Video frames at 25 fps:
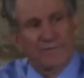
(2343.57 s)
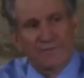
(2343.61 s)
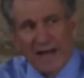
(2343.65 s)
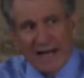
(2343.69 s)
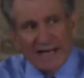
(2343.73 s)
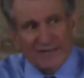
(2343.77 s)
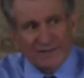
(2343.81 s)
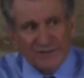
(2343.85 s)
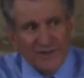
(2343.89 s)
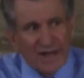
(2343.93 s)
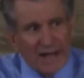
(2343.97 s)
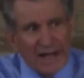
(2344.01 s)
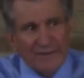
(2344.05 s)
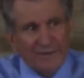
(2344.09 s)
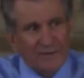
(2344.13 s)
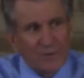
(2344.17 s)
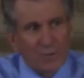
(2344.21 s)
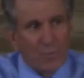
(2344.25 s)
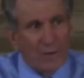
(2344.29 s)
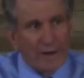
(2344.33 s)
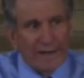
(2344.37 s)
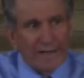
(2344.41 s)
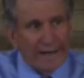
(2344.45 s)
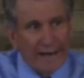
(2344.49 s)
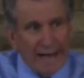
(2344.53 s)
That's not the
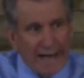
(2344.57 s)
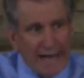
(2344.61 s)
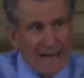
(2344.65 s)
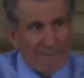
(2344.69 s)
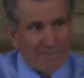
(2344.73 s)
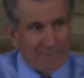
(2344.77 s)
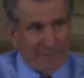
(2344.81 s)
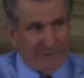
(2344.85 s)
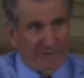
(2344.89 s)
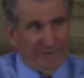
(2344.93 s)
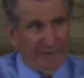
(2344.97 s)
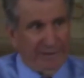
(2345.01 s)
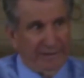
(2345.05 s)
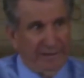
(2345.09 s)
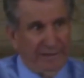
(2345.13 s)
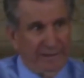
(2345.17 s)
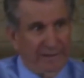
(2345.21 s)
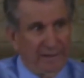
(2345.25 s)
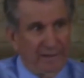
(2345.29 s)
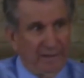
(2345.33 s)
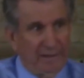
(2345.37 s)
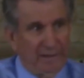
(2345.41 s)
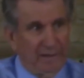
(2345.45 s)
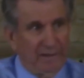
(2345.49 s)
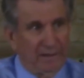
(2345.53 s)
way it happened.
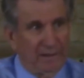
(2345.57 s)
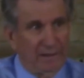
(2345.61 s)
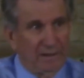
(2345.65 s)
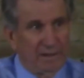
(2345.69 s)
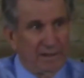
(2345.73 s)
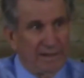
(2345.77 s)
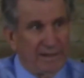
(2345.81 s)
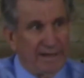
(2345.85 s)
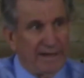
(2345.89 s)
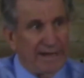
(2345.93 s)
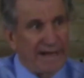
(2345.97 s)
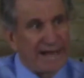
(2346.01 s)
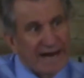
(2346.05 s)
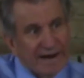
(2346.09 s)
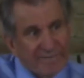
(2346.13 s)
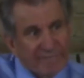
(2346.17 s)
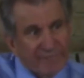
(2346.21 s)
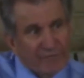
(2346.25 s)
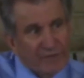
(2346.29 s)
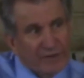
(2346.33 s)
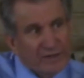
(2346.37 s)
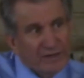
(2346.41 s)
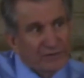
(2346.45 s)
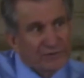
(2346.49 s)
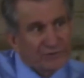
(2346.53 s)

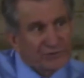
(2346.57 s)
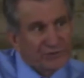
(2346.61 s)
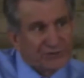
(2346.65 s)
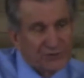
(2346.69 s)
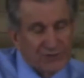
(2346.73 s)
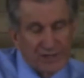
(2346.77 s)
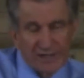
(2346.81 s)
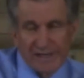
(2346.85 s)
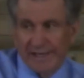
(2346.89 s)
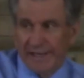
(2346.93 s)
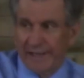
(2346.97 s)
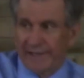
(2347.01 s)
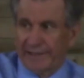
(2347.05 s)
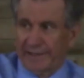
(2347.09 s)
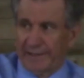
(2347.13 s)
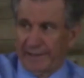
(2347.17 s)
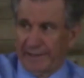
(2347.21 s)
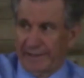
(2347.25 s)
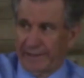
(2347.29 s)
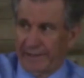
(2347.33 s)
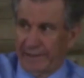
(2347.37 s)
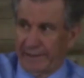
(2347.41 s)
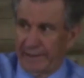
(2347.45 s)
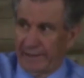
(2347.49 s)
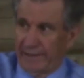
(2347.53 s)
Every sin
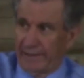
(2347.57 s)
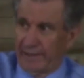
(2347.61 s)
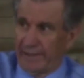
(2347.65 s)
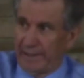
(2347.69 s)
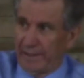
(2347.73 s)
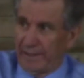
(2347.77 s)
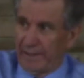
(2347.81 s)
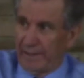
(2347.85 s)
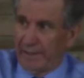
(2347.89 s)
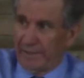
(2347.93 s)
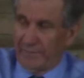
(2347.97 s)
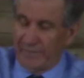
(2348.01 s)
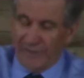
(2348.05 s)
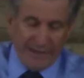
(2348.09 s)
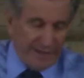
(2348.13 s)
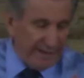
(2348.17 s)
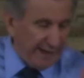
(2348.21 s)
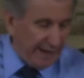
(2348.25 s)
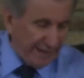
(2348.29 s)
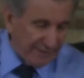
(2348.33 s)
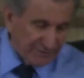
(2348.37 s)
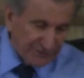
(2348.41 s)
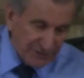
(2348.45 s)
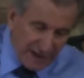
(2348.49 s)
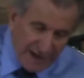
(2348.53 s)
that
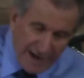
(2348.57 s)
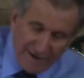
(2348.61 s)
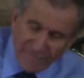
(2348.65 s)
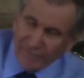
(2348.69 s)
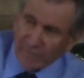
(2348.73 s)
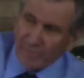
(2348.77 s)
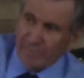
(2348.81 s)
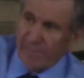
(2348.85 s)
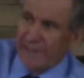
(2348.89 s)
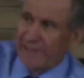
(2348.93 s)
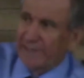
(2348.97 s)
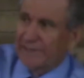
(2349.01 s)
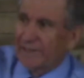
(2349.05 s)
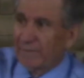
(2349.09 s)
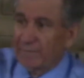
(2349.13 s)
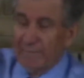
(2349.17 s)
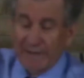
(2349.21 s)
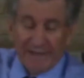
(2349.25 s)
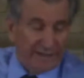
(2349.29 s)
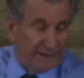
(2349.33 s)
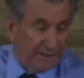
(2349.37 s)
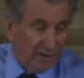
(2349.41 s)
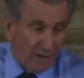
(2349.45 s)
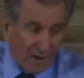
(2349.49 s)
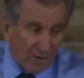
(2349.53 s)
has ever been
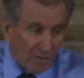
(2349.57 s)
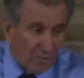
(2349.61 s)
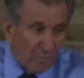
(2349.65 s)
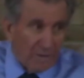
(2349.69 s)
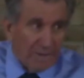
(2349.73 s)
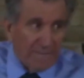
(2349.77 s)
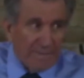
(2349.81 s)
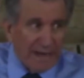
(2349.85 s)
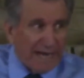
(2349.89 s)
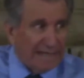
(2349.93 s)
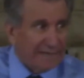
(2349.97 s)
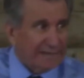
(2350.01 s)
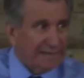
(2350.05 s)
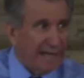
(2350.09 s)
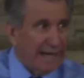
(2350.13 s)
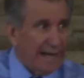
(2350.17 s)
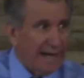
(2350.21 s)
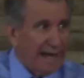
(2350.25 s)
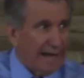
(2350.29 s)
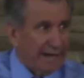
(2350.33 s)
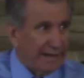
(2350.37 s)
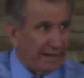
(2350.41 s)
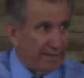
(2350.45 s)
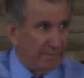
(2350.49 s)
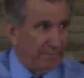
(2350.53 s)
committed, all the way back to
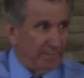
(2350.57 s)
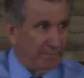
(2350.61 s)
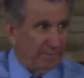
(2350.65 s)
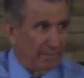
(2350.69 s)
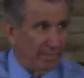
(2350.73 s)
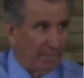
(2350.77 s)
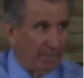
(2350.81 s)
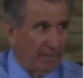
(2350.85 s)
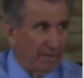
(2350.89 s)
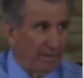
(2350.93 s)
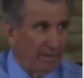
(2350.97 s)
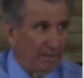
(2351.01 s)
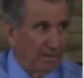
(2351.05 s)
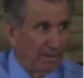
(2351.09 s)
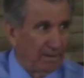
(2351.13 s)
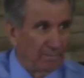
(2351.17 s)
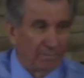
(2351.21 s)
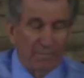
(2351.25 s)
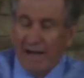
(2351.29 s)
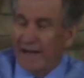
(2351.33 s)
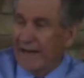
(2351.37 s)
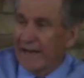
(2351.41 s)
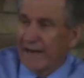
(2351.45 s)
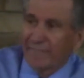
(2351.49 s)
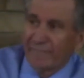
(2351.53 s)
Adam,
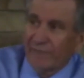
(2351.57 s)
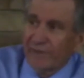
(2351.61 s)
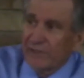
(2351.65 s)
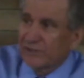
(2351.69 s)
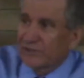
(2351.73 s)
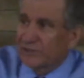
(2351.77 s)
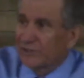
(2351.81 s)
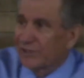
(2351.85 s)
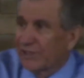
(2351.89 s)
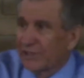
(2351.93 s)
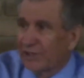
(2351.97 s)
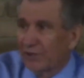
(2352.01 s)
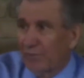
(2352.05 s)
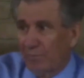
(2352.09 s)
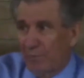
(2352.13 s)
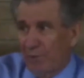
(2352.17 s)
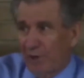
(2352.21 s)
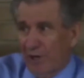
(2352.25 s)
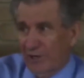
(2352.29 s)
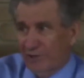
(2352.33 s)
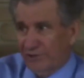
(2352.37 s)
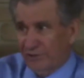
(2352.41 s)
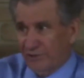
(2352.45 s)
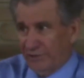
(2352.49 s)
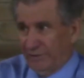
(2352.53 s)
by every single
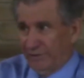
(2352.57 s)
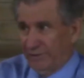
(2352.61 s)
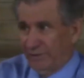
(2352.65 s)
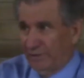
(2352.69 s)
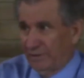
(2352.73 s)
person,